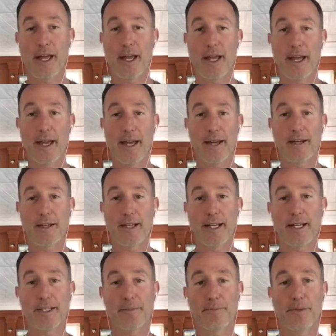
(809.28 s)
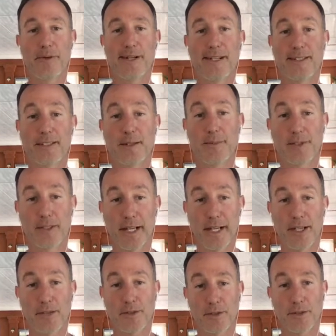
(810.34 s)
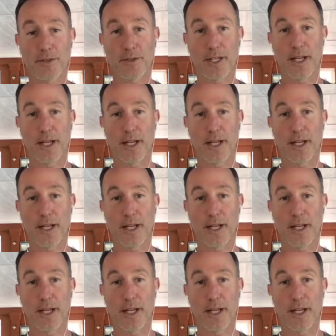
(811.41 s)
and it's pretty substantial.